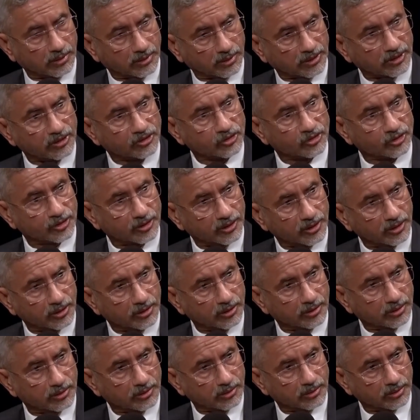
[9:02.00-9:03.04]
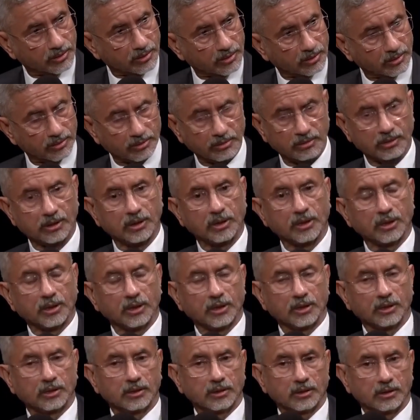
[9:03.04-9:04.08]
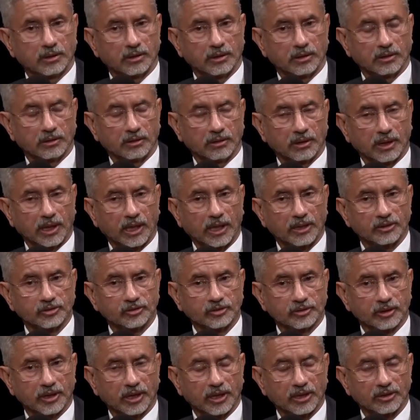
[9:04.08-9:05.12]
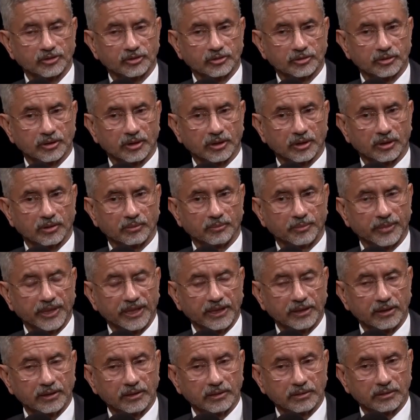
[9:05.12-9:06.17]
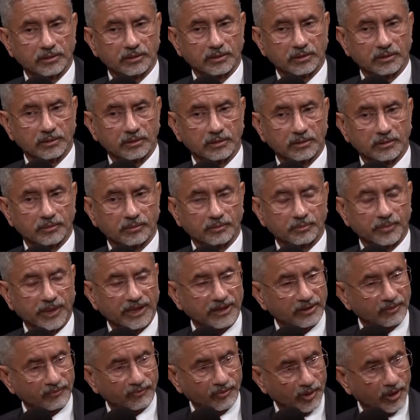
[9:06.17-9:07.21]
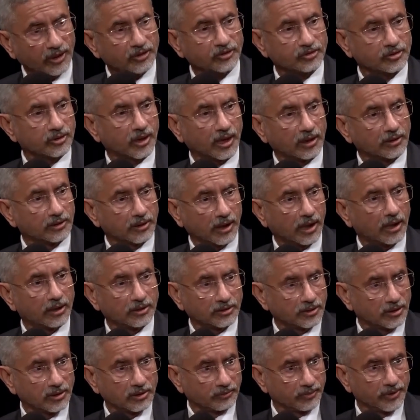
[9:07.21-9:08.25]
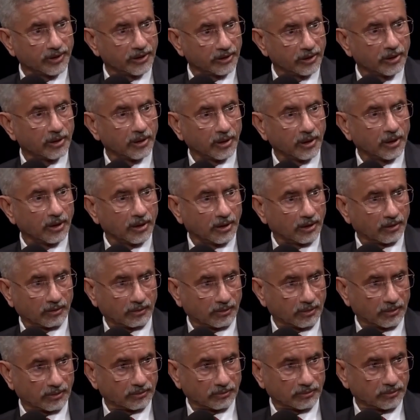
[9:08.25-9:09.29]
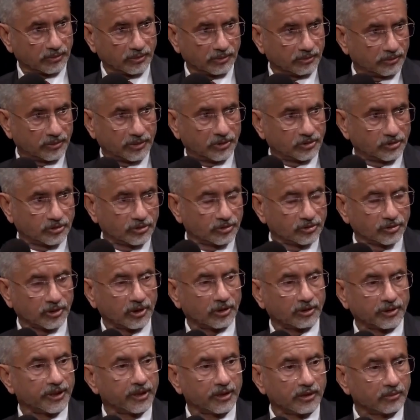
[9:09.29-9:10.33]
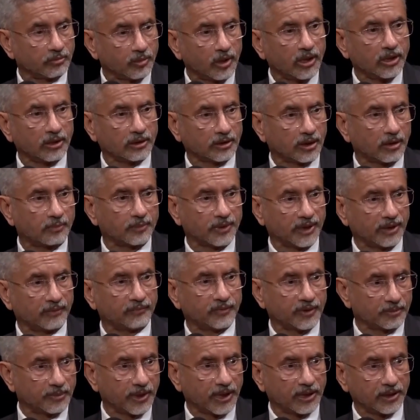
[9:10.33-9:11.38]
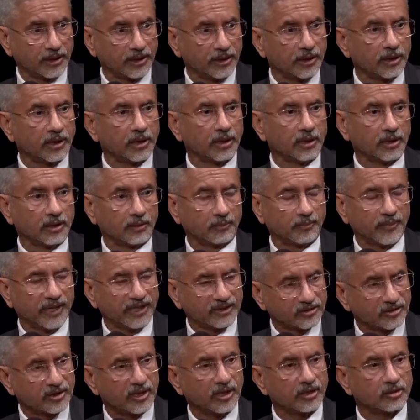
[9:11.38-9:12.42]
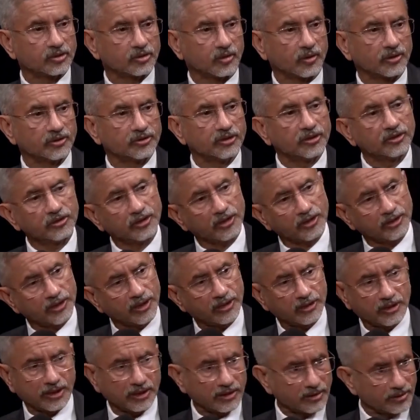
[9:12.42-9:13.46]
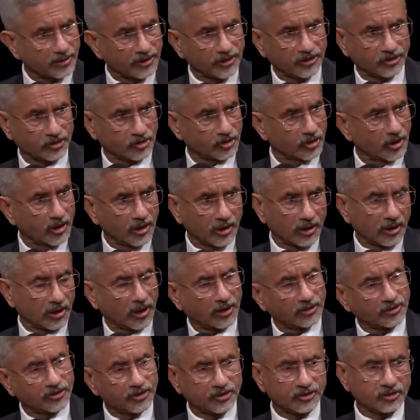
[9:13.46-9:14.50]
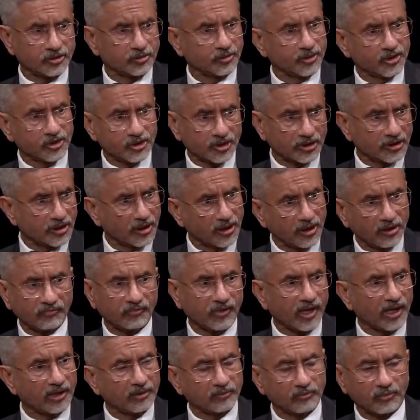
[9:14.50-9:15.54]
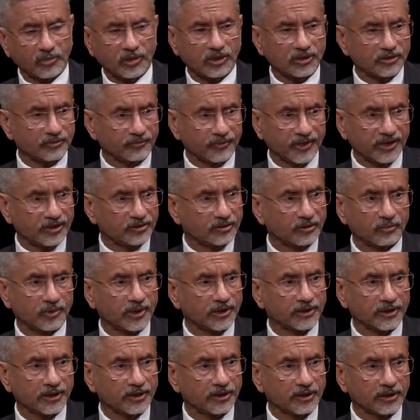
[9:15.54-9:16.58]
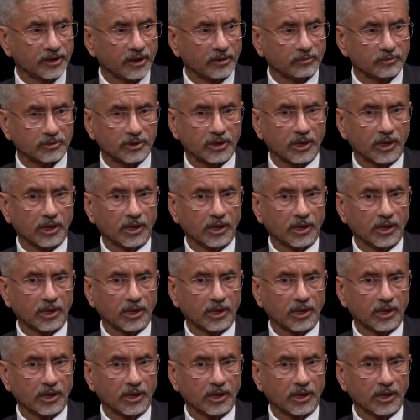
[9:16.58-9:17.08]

consider as being better for us. I think this is a real world. I mean, everybody makes their choices, and then countries adjust to each other and find ways of working it out.